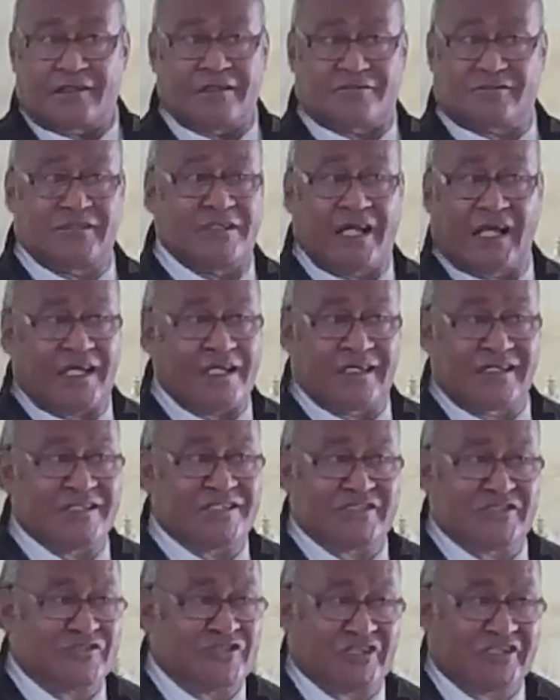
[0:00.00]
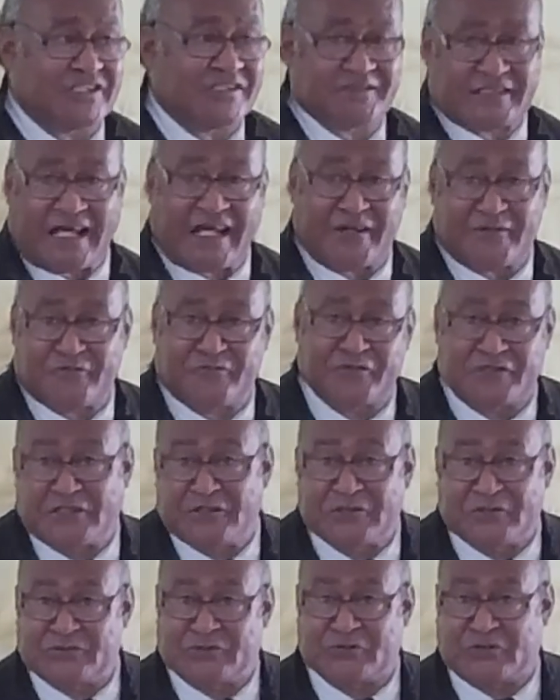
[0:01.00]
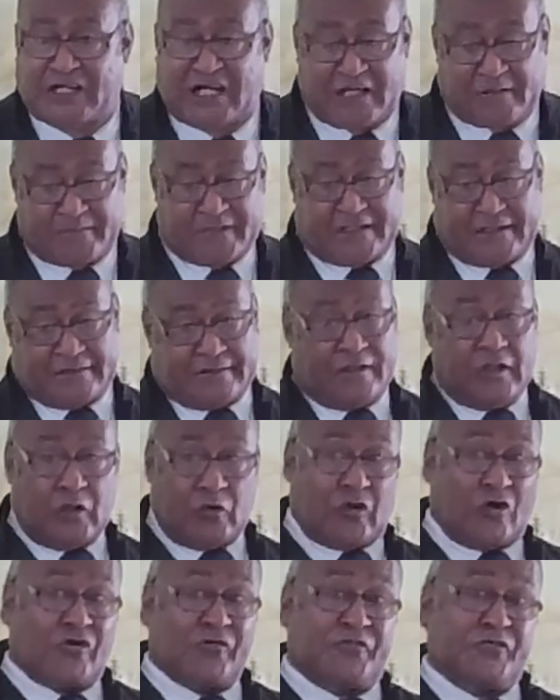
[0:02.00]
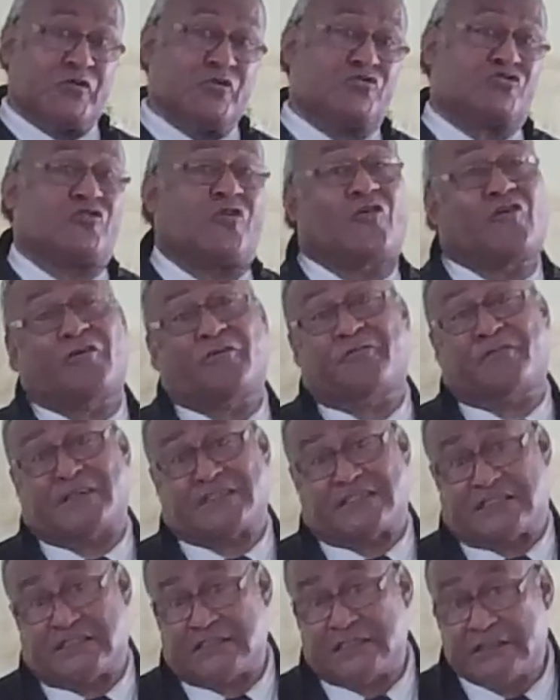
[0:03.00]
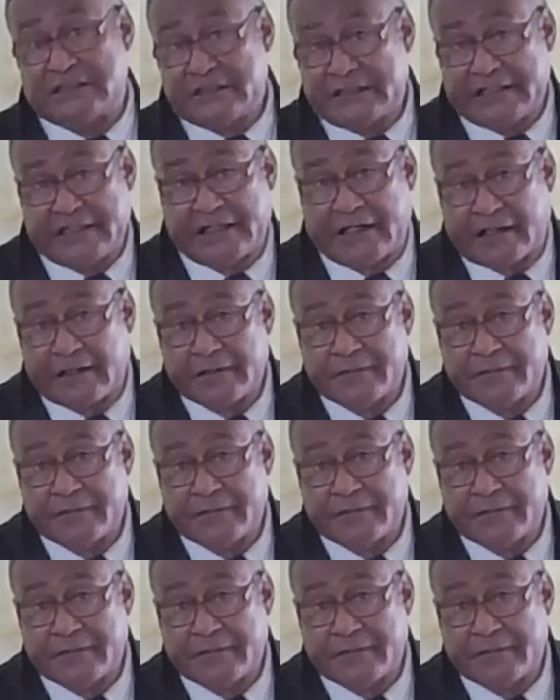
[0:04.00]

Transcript: Today is not the time for you to come and confuse or confess here.